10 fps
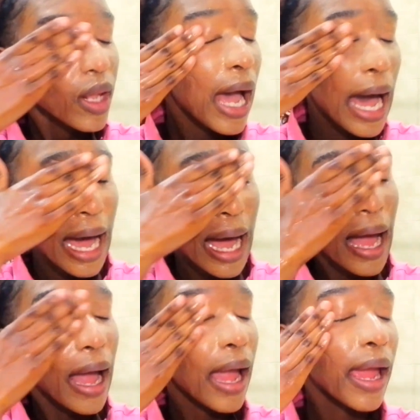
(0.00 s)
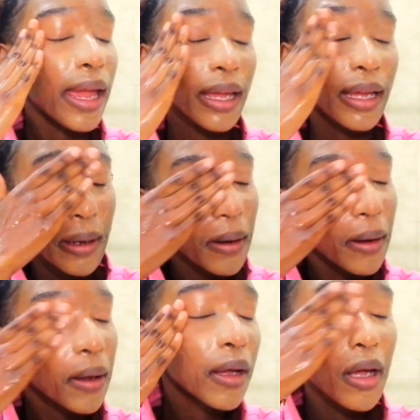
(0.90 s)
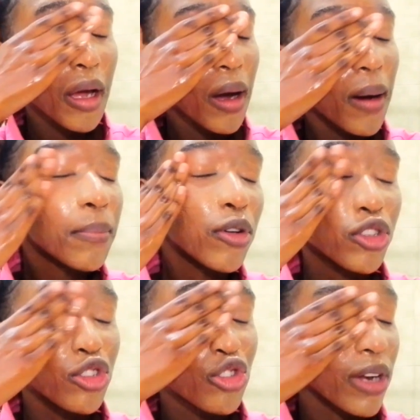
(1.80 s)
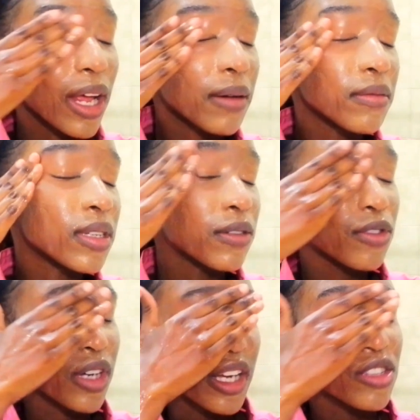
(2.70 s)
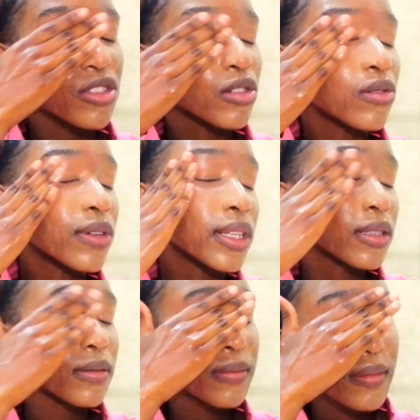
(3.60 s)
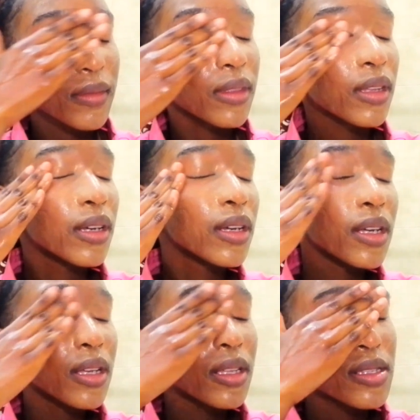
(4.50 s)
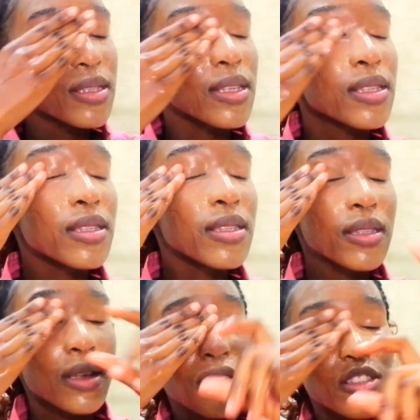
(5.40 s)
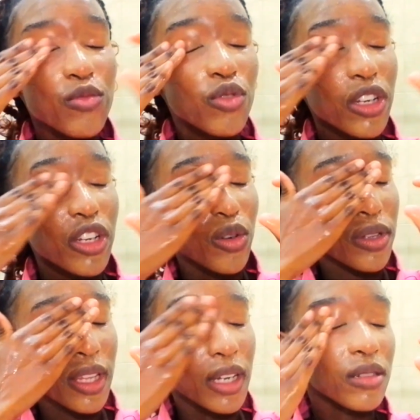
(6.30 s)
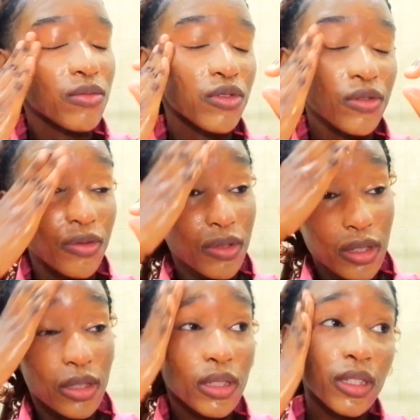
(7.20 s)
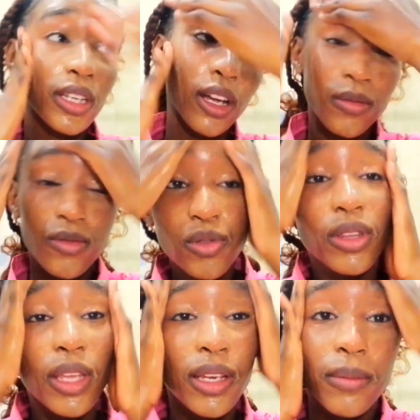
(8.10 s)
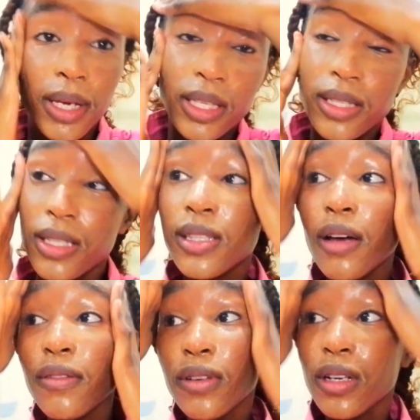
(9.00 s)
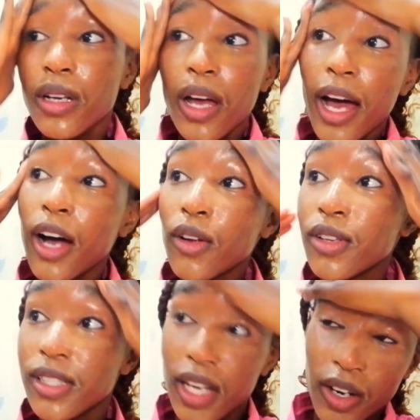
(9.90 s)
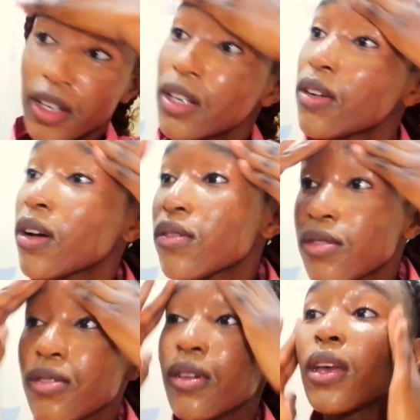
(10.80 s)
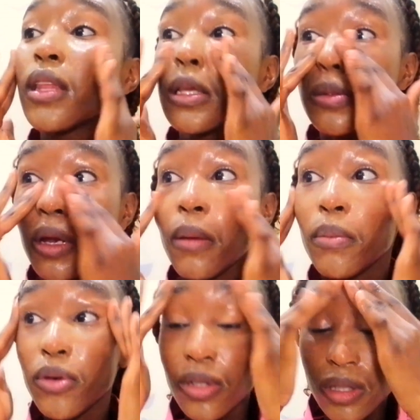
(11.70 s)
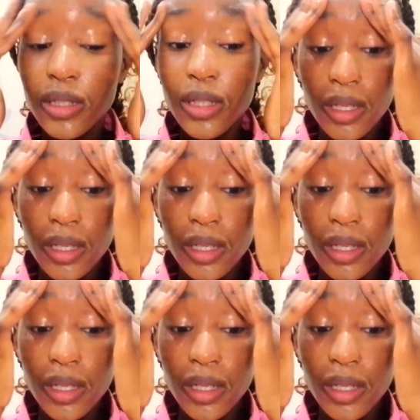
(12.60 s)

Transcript: I put tsunami, if you guys know it. It's this small liquid that removes. It helps with any pains and stuff. I always carry it around. So yeah, that's what I put.